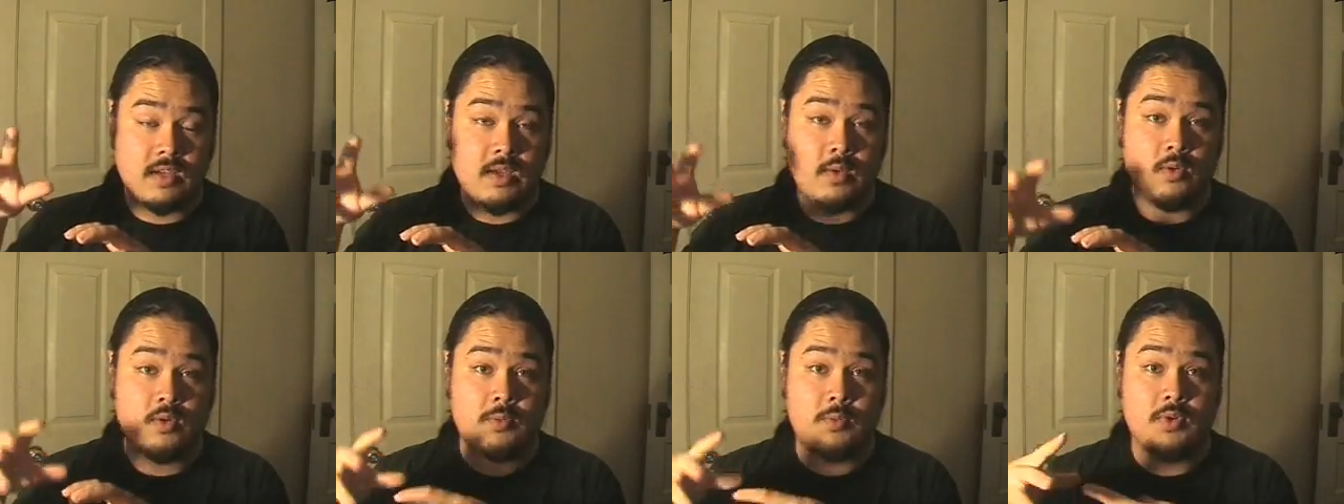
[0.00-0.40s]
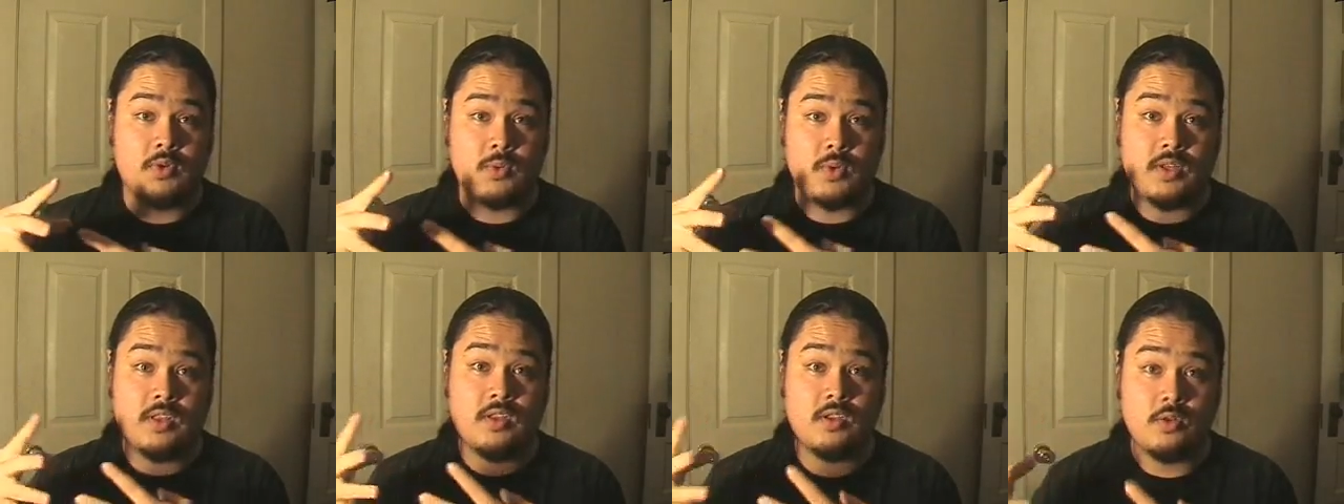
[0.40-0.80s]
It was
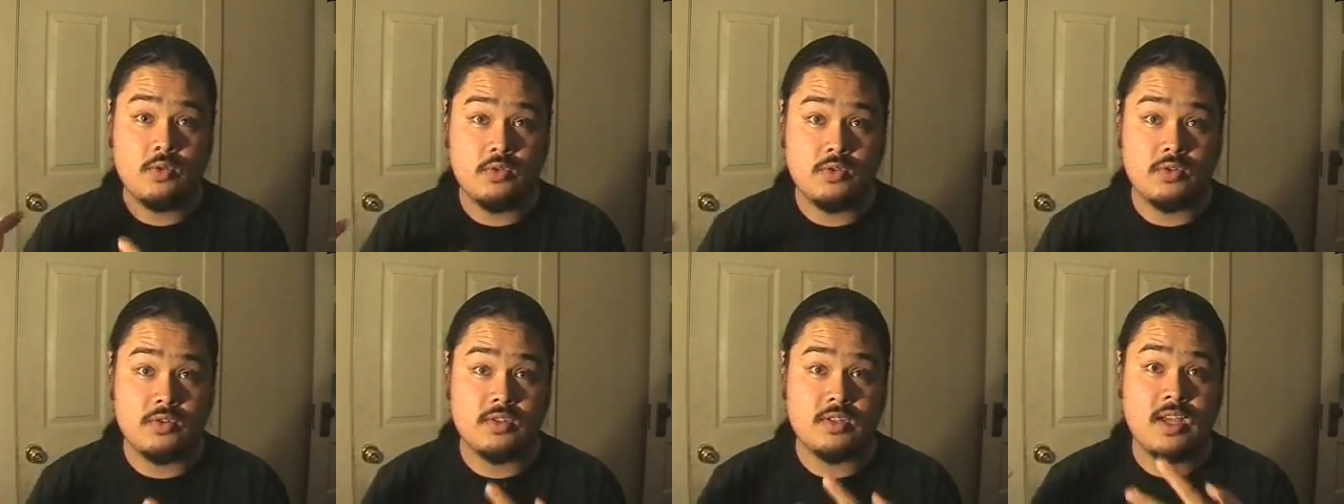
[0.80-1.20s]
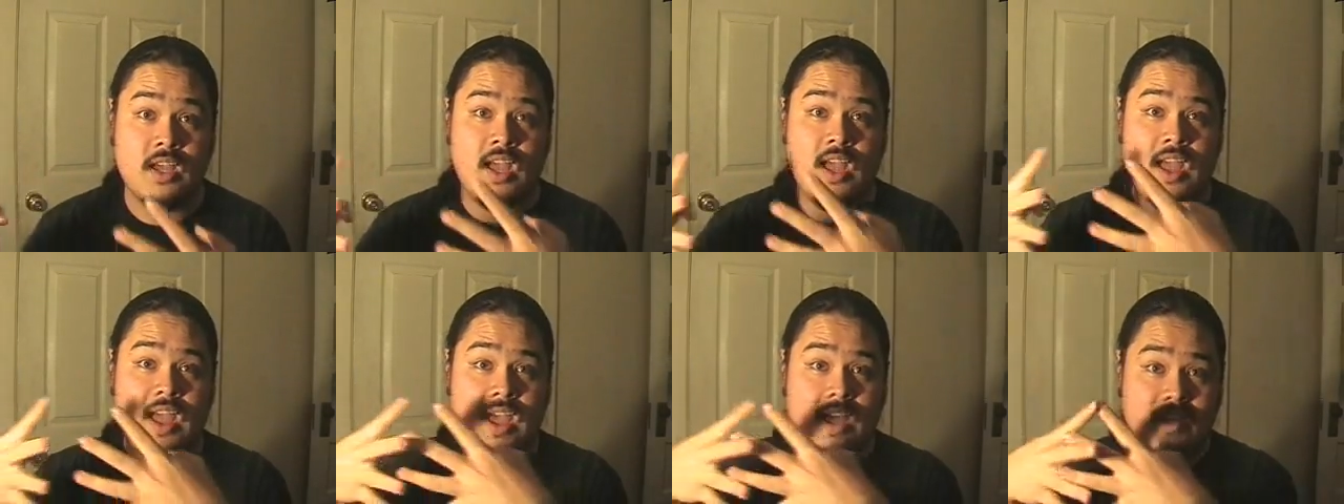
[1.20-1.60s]
between the users
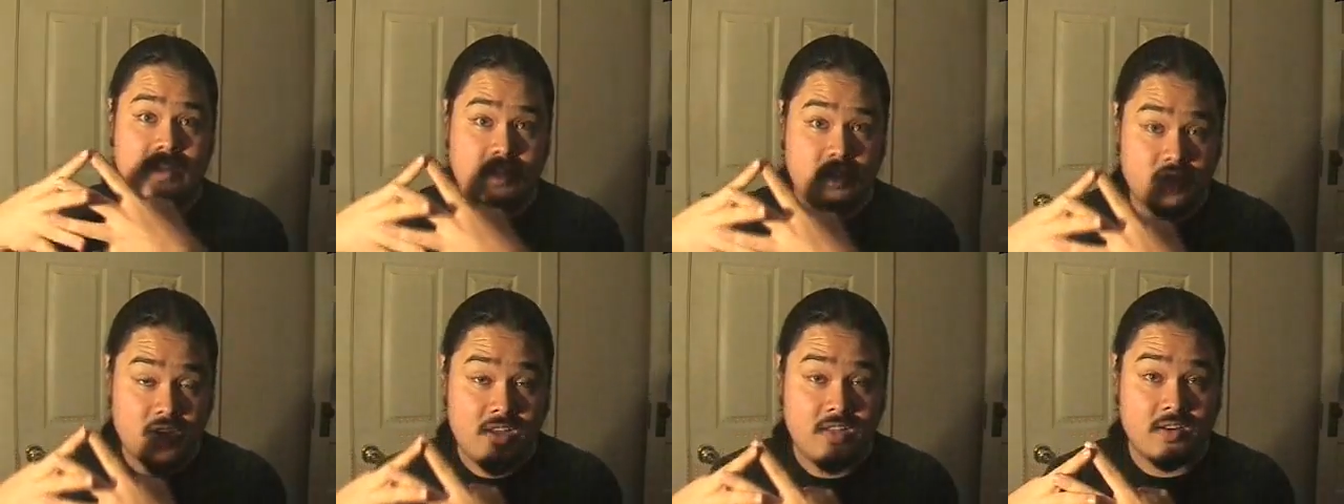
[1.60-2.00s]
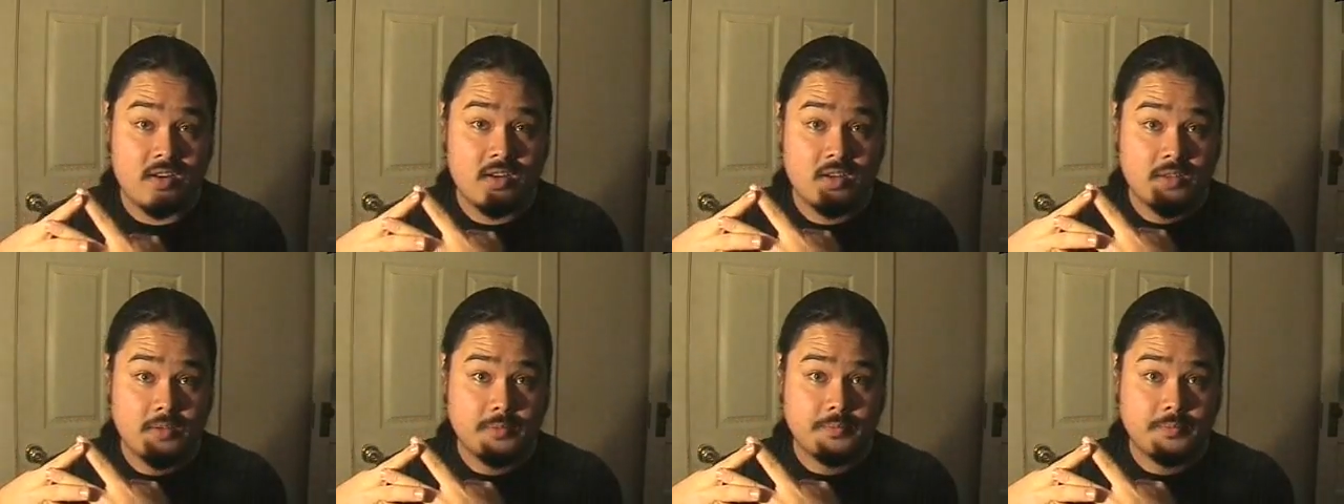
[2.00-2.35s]
and each other.